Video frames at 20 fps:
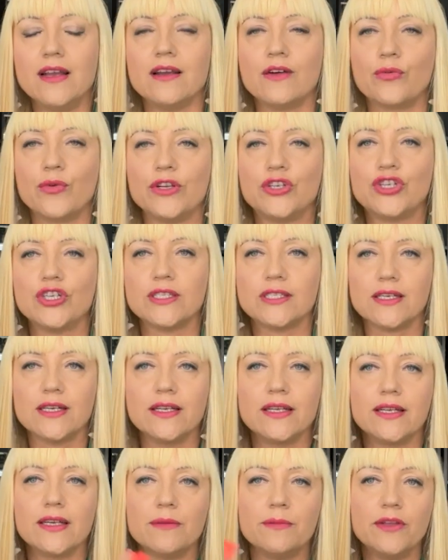which is a
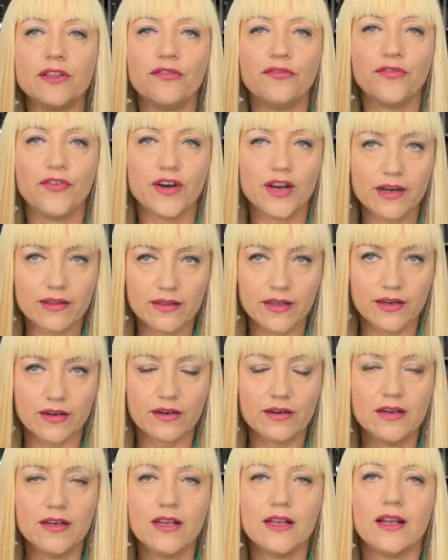little bit
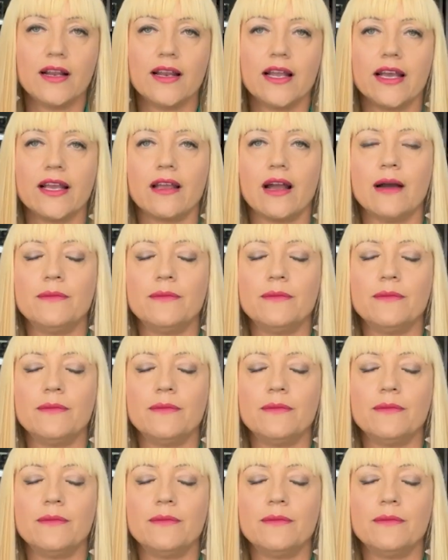further, like